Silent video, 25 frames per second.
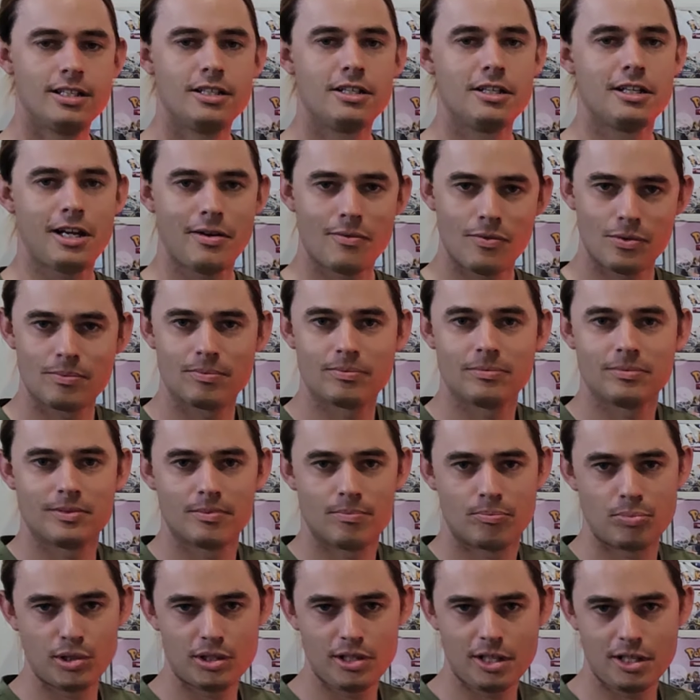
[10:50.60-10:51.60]
You get
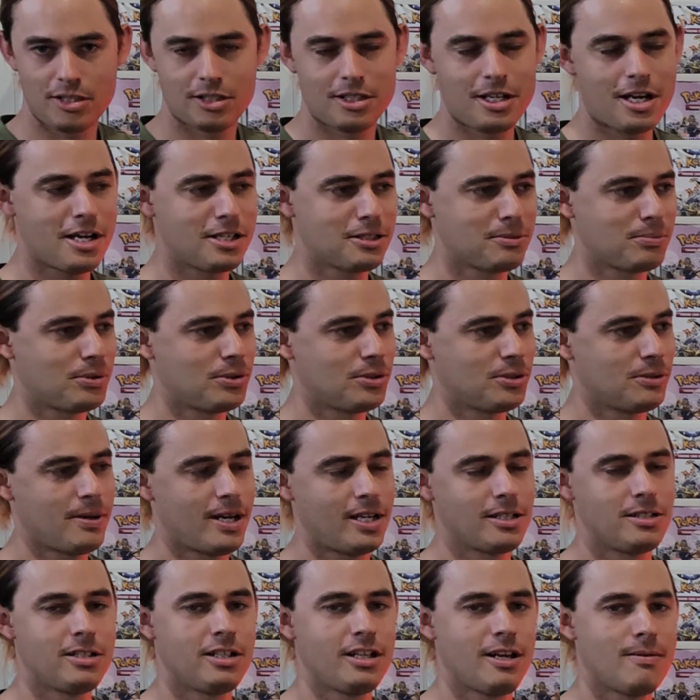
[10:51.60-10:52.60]
Brilliant Stars booster
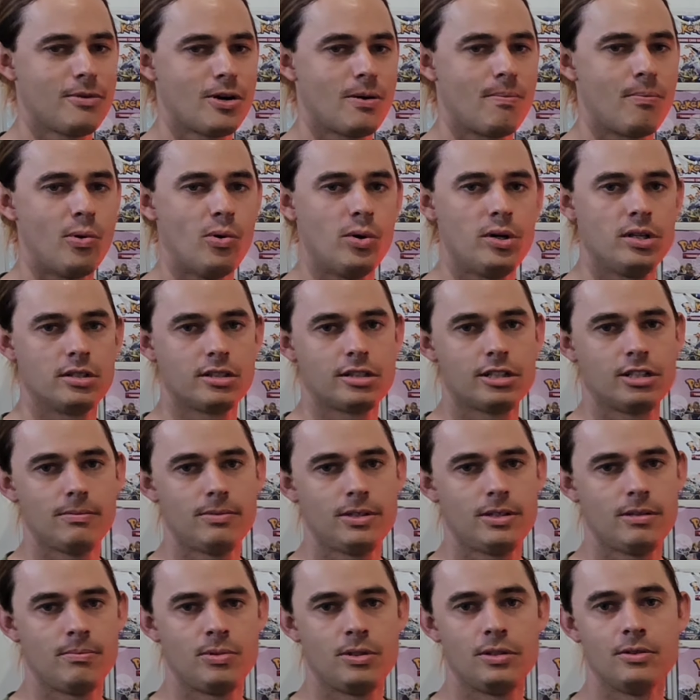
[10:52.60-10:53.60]
packs. You get my point. It's going
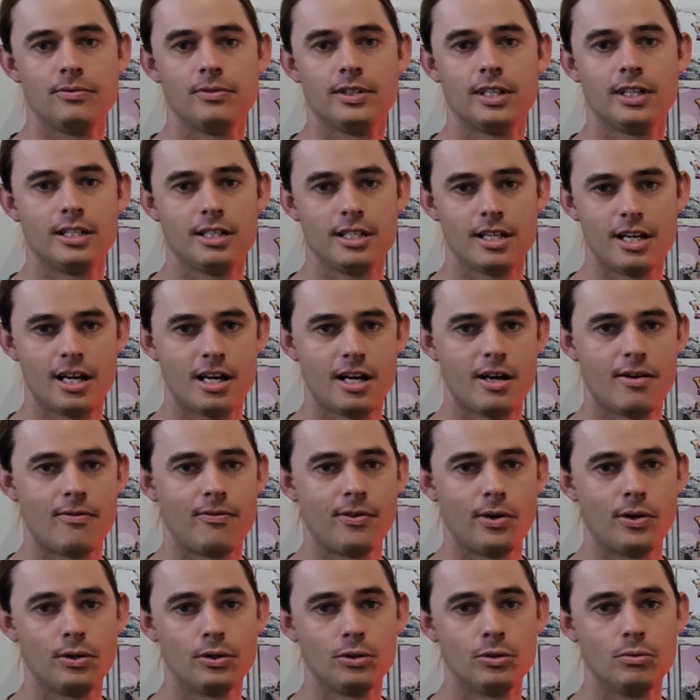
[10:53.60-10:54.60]
to be a bit of a
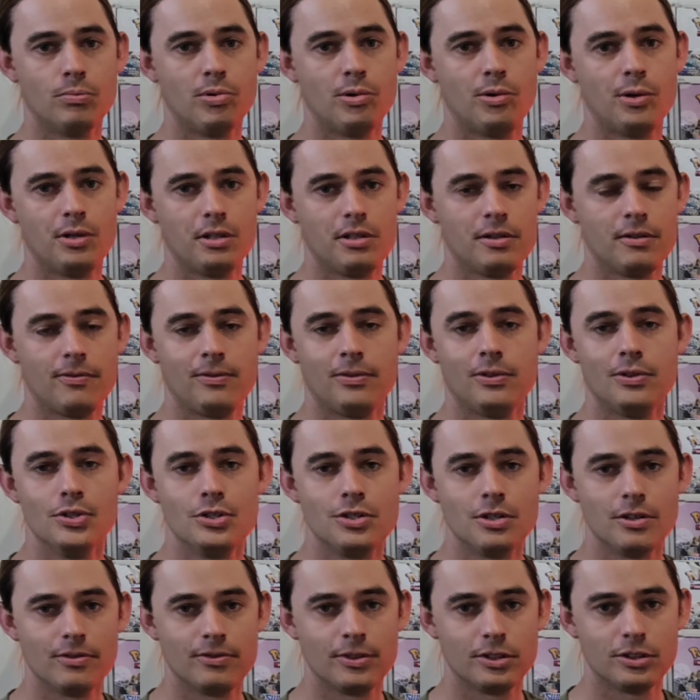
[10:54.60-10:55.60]
focal point in the
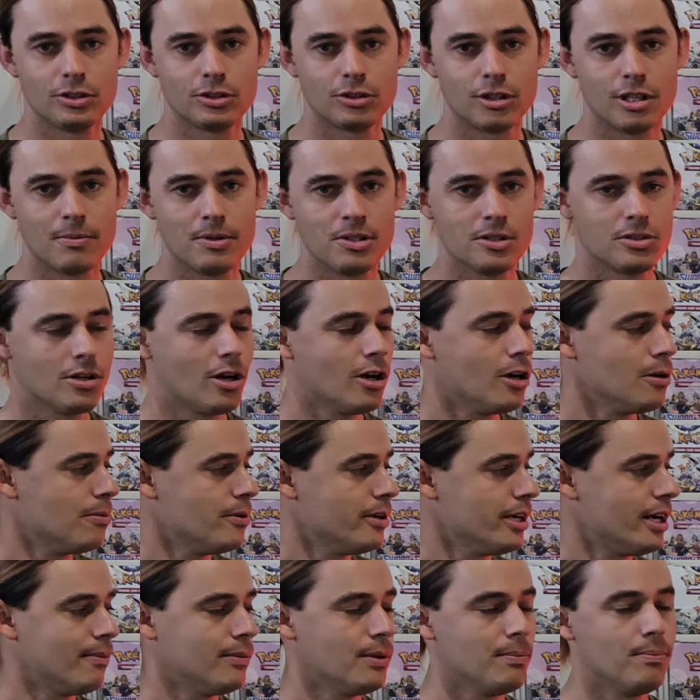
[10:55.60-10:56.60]
future for streamers to
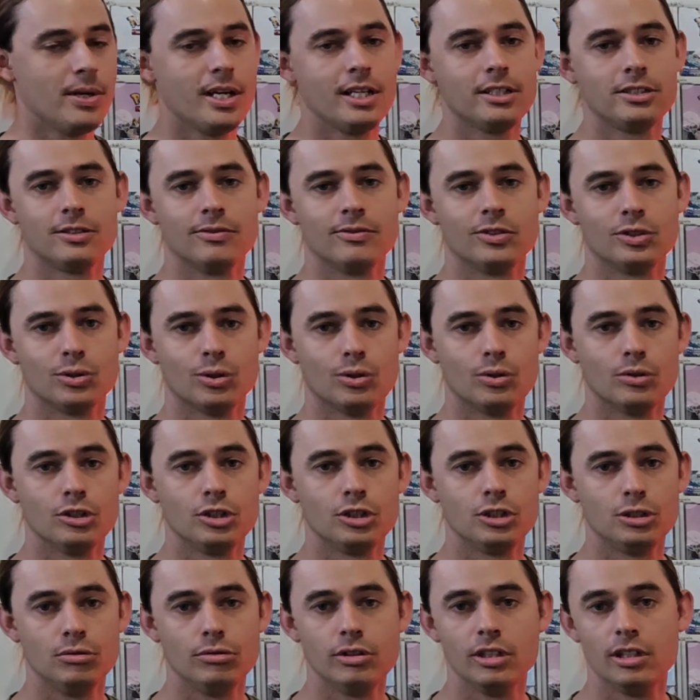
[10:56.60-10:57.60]
open up the best of Sword and
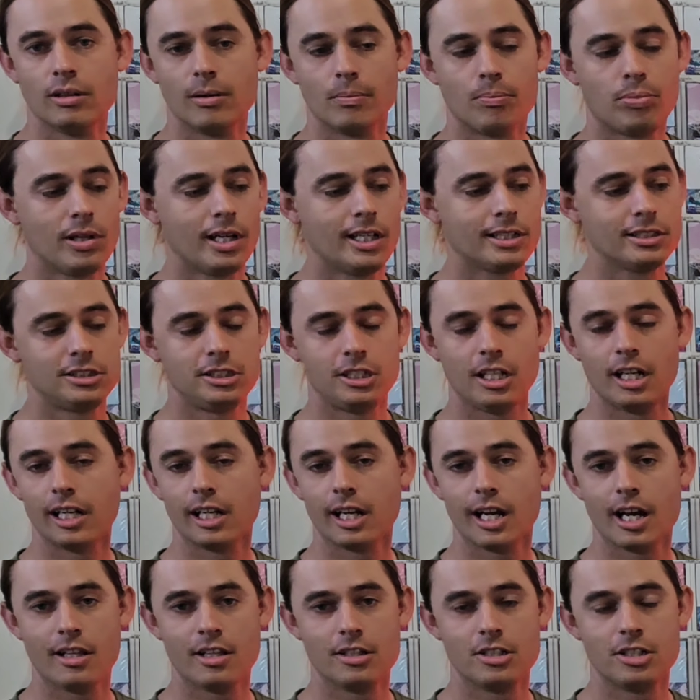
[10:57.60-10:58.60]
Shield era, plus
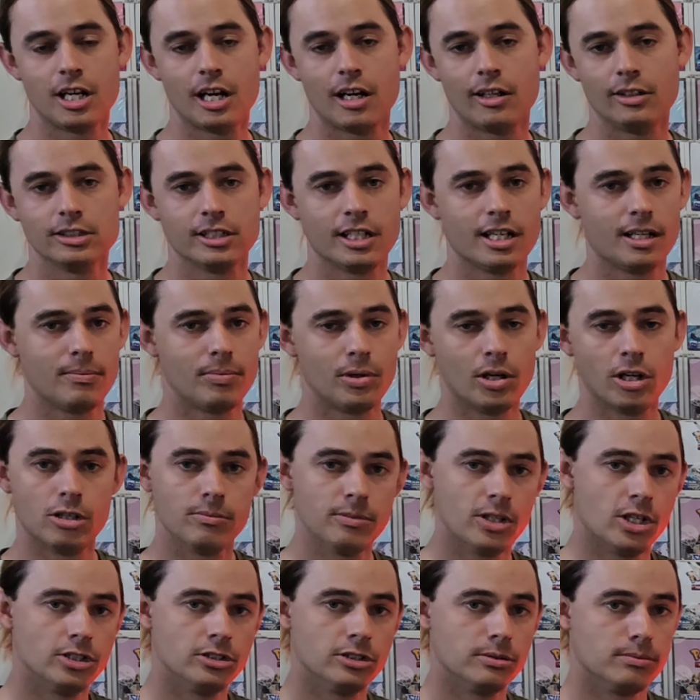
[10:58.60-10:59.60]
check out the Charizard
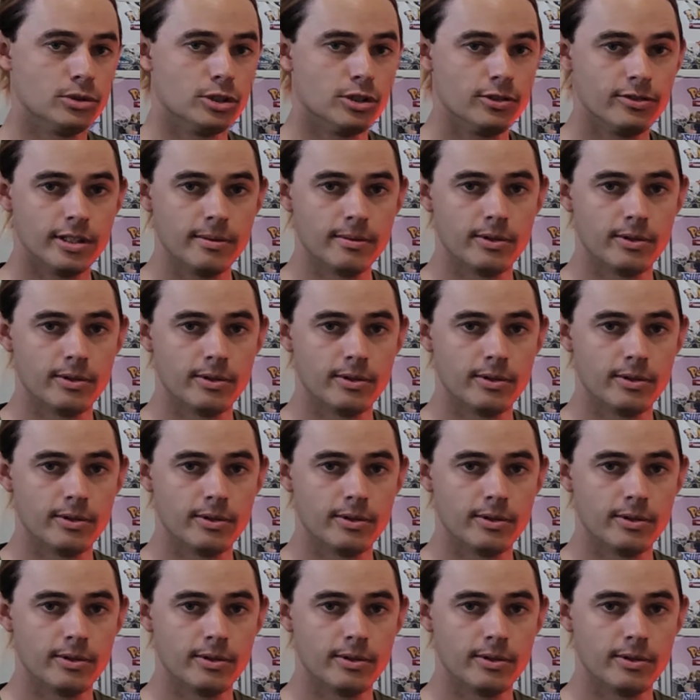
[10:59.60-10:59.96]
promos and move